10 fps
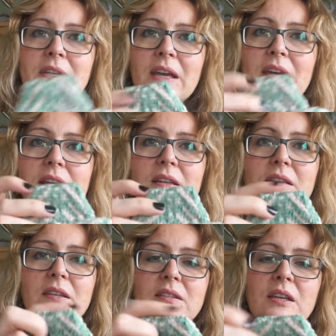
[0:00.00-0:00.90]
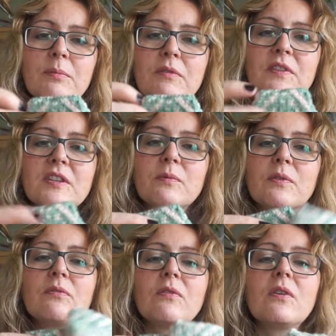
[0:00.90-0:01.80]
getting the tip of this
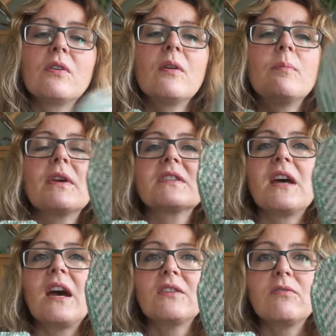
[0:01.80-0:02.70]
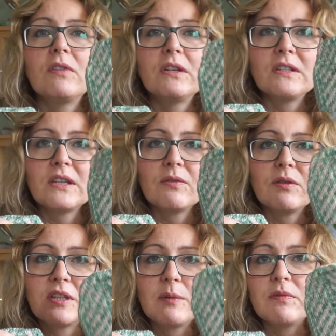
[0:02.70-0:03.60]
one wrong because I hadn't written down
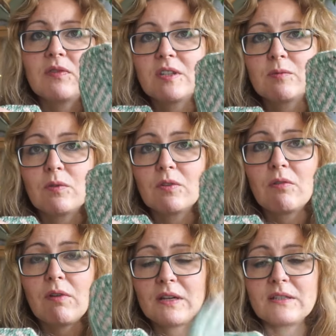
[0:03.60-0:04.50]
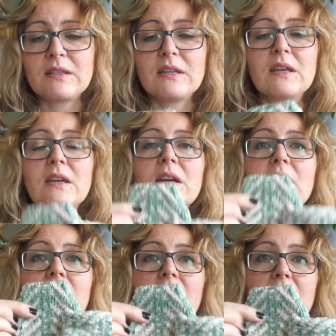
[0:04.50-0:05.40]
the tip of this one correctly.
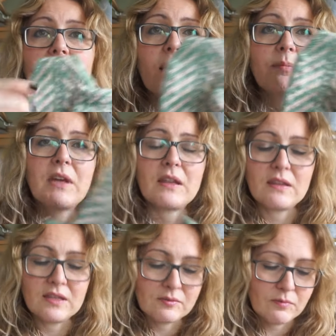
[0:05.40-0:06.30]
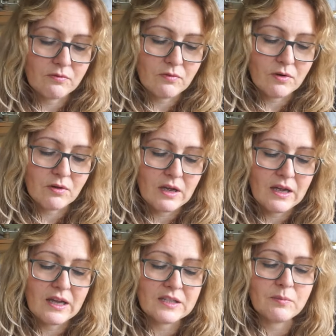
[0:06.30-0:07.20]
And I kept getting this one wrong. I
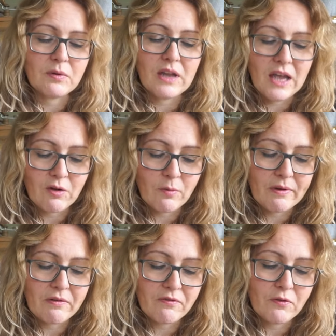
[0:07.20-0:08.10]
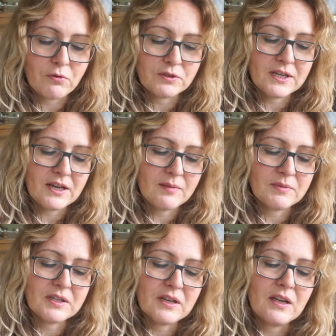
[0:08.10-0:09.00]
had to pull it out about four
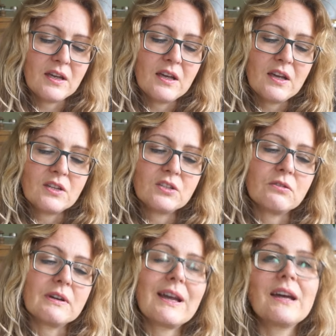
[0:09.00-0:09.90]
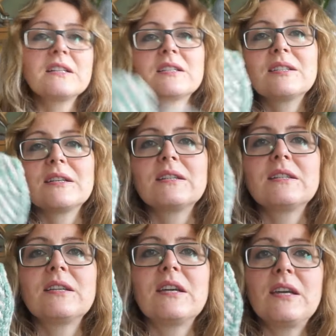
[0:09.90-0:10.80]
times. So I kind of started
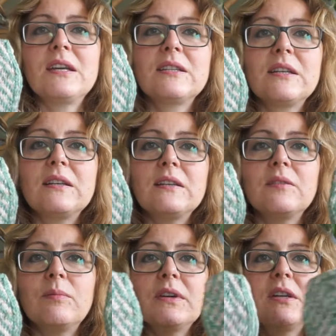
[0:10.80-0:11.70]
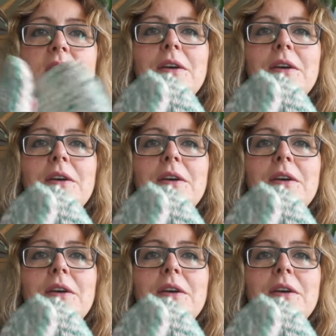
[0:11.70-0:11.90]
to hate it a little bit.